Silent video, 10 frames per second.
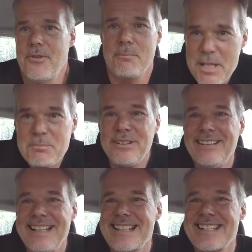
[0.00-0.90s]
for
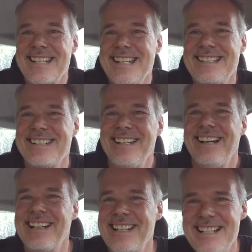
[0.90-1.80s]
people like St.
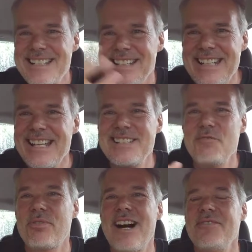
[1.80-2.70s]
Augustine, he had
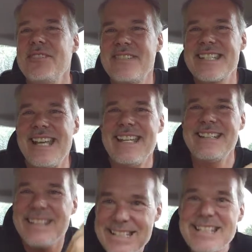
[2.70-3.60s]
no problem
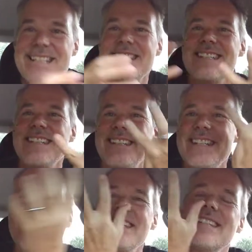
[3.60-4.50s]
saying this is,
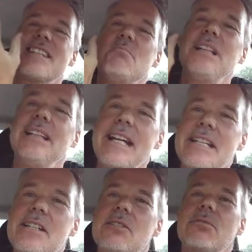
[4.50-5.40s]
this is the
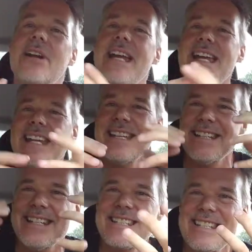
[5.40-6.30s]
millennial reign.
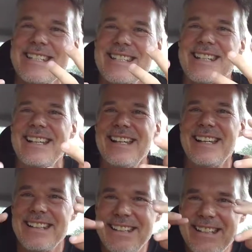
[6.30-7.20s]
This is,
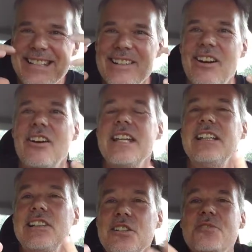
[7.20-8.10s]
these are
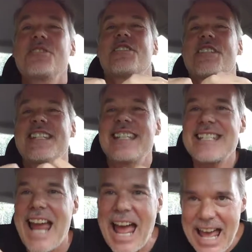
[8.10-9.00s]
illusions. This
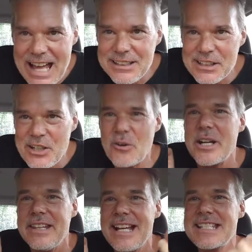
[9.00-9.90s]
is
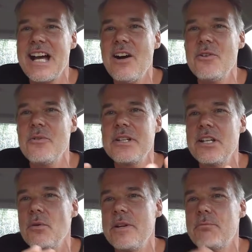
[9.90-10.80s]
allegory. That's how,
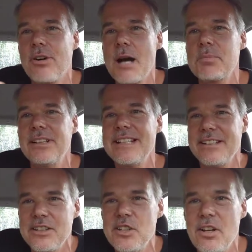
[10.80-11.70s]
you know, we've
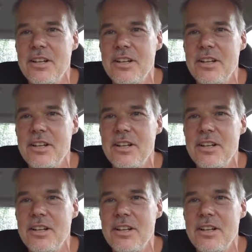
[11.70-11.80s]
properly